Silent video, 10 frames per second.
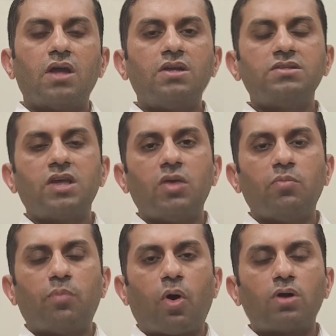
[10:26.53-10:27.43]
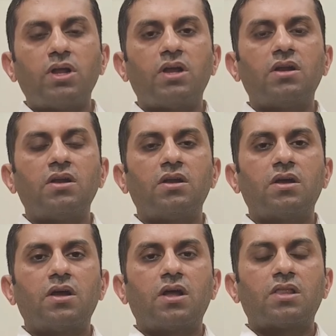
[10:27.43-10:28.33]
It is important
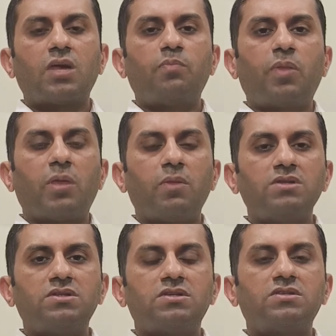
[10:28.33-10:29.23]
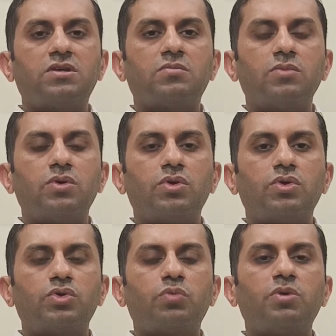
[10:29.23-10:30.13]
that payment system
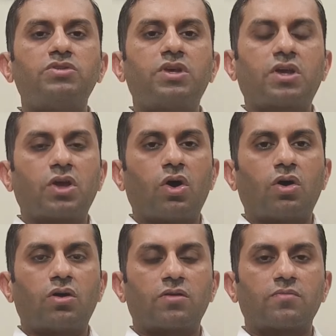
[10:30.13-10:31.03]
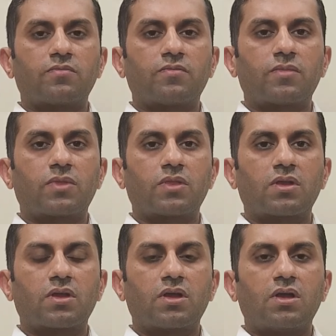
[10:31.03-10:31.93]
should be secure.
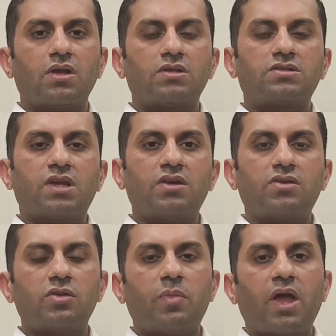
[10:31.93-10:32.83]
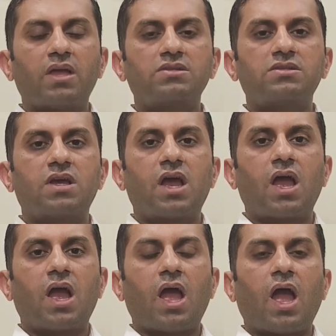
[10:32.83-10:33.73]
Central banks
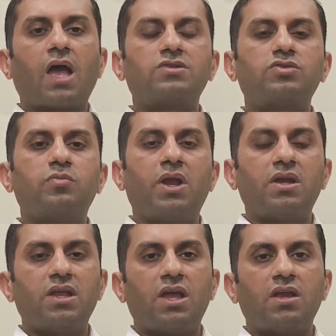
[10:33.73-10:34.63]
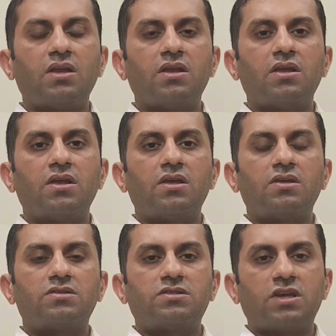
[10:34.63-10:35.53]
has to maintain
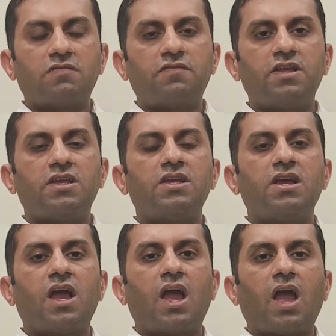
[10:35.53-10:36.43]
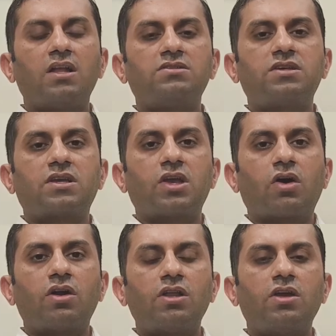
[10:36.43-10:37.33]
safety and
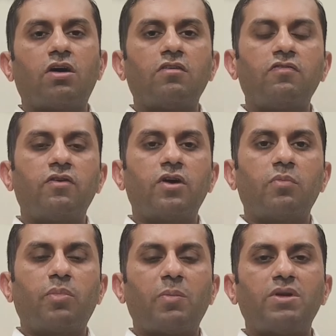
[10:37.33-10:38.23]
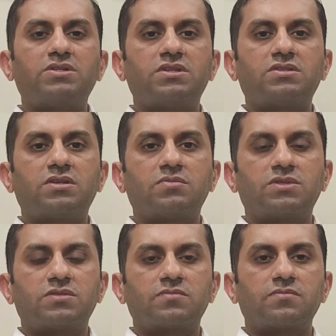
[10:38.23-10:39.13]
security of payment
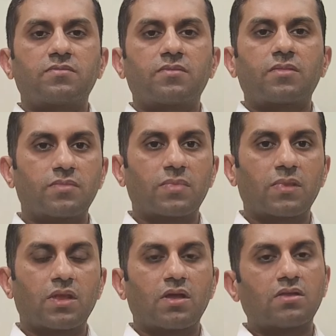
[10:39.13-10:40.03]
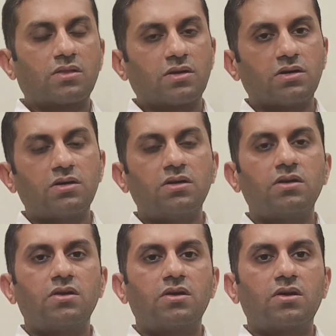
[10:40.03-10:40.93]
systems. Third,
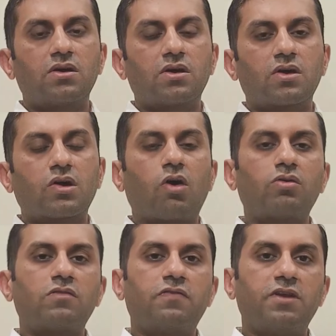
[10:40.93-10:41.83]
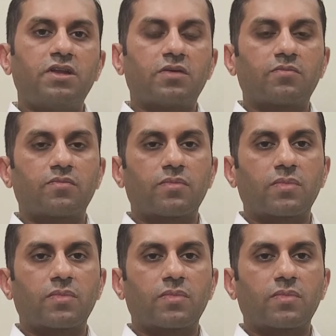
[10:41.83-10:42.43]
counterfeiting.